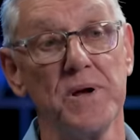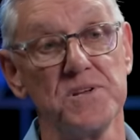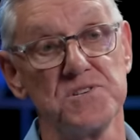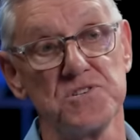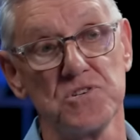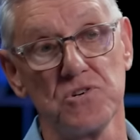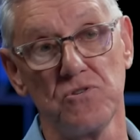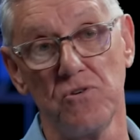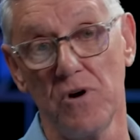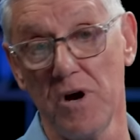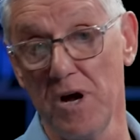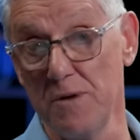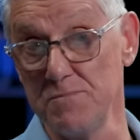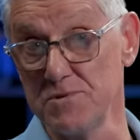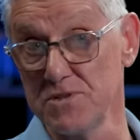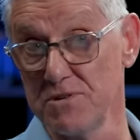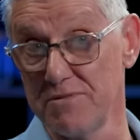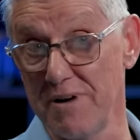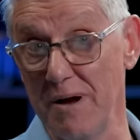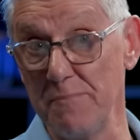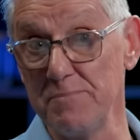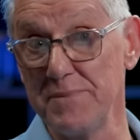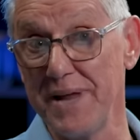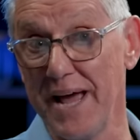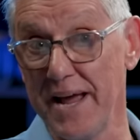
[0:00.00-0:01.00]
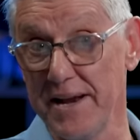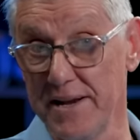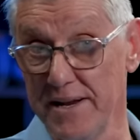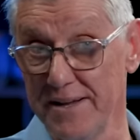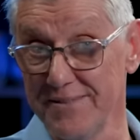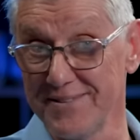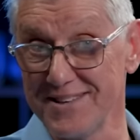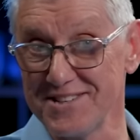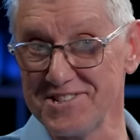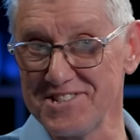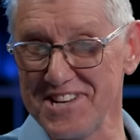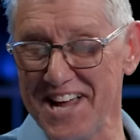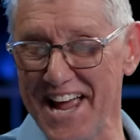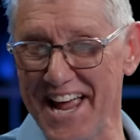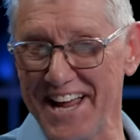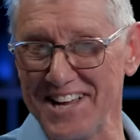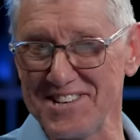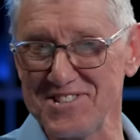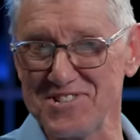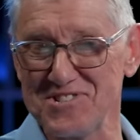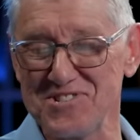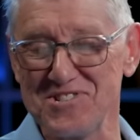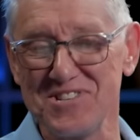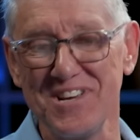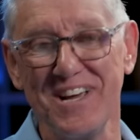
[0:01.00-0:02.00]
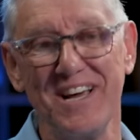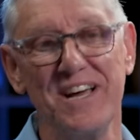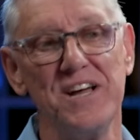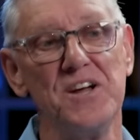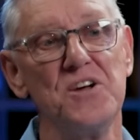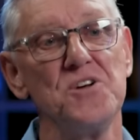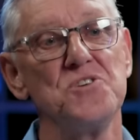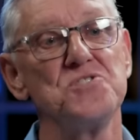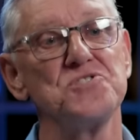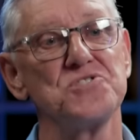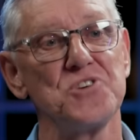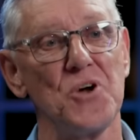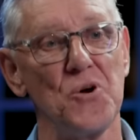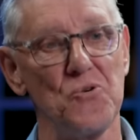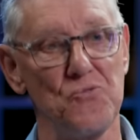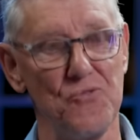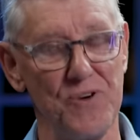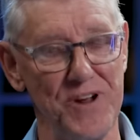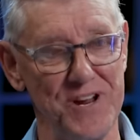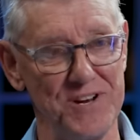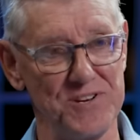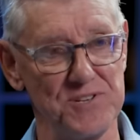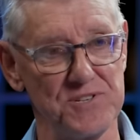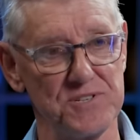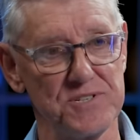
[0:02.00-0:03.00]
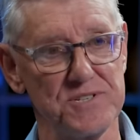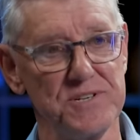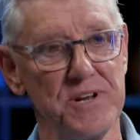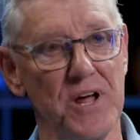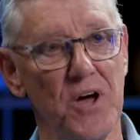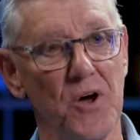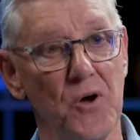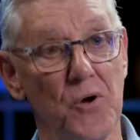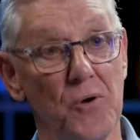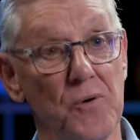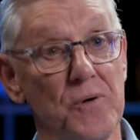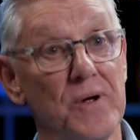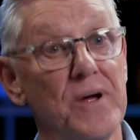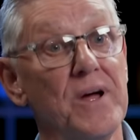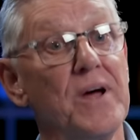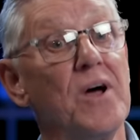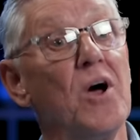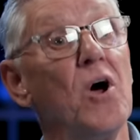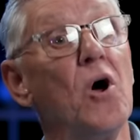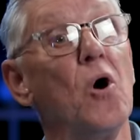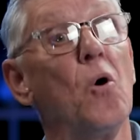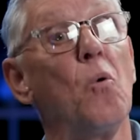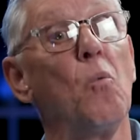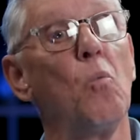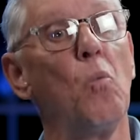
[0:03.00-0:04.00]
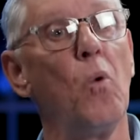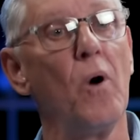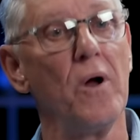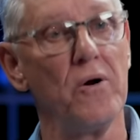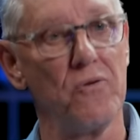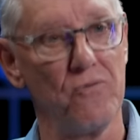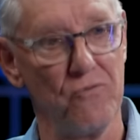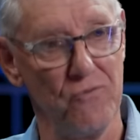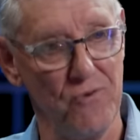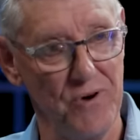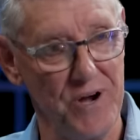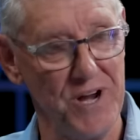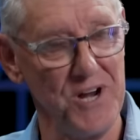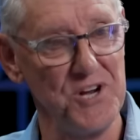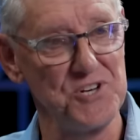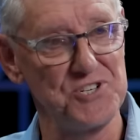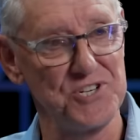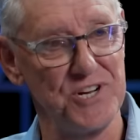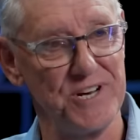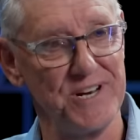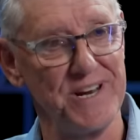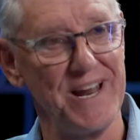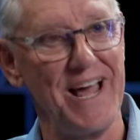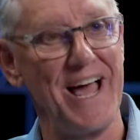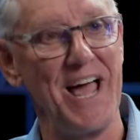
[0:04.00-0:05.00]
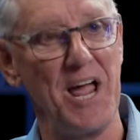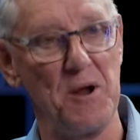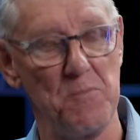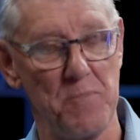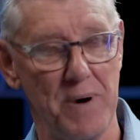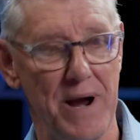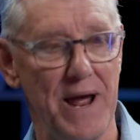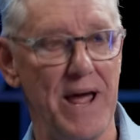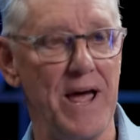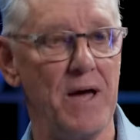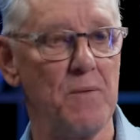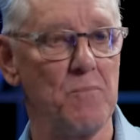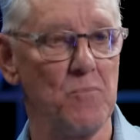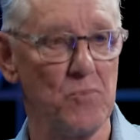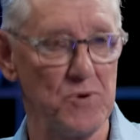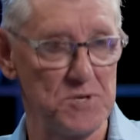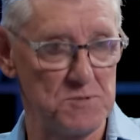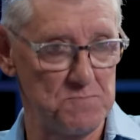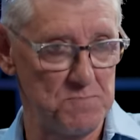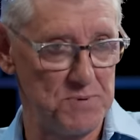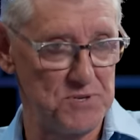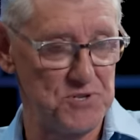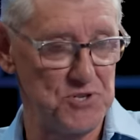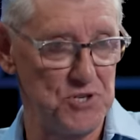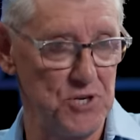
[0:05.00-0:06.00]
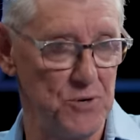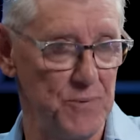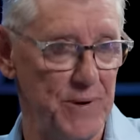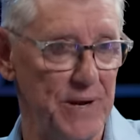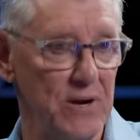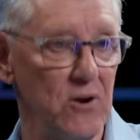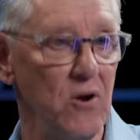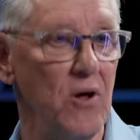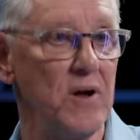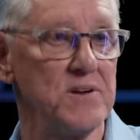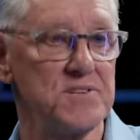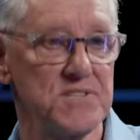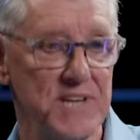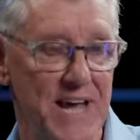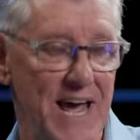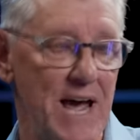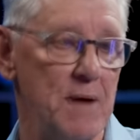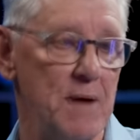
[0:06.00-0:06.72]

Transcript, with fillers: where scribes are updating the texts so readers know what region Abraham was pursuing Lot's